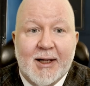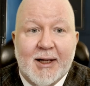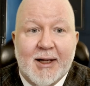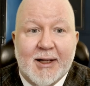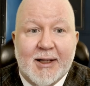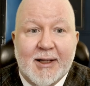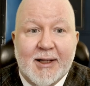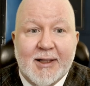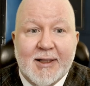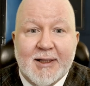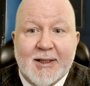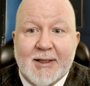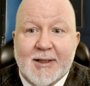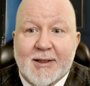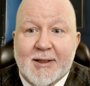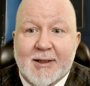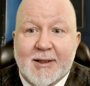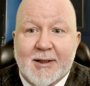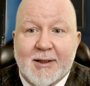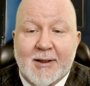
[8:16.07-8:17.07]
At
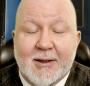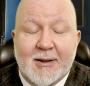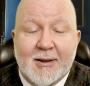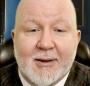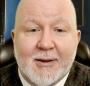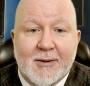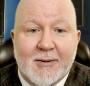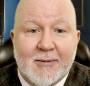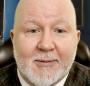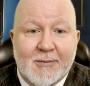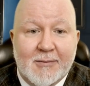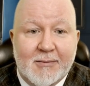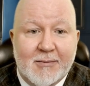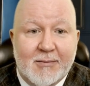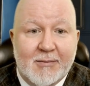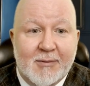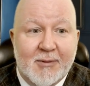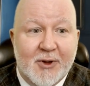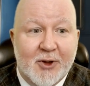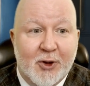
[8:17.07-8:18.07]
least
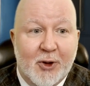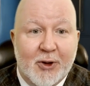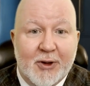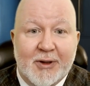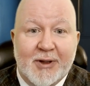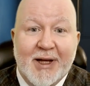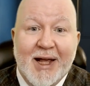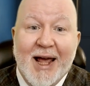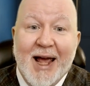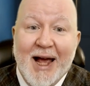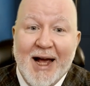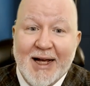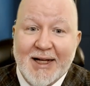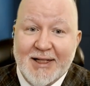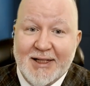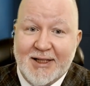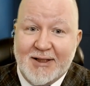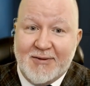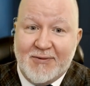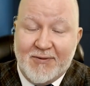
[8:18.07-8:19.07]
not
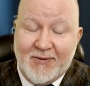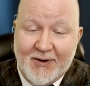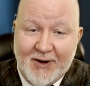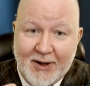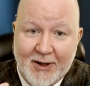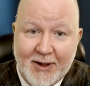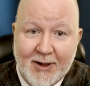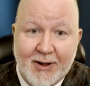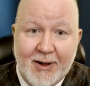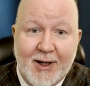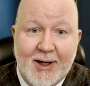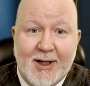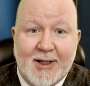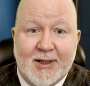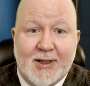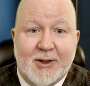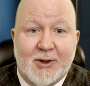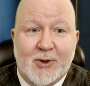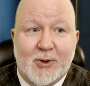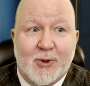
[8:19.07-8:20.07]
as far
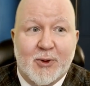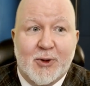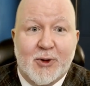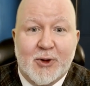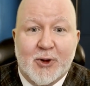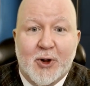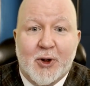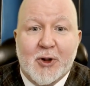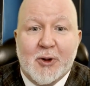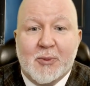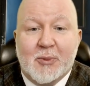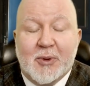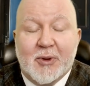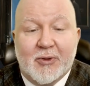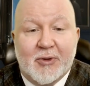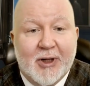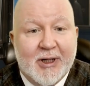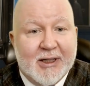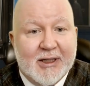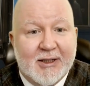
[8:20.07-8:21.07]
as it could not be
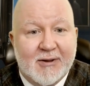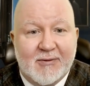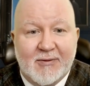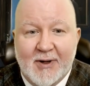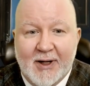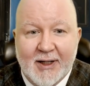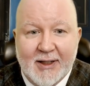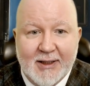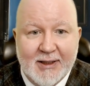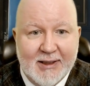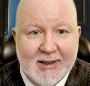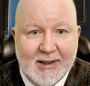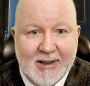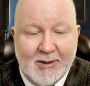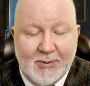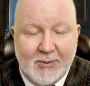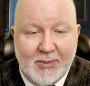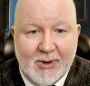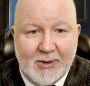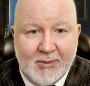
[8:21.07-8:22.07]
rectified as a
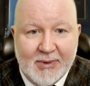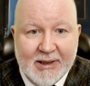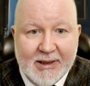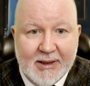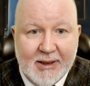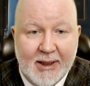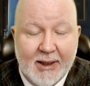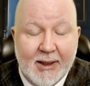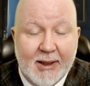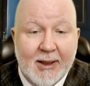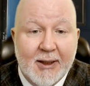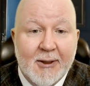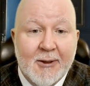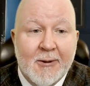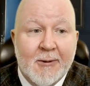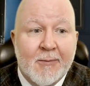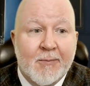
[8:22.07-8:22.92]
simple mistake.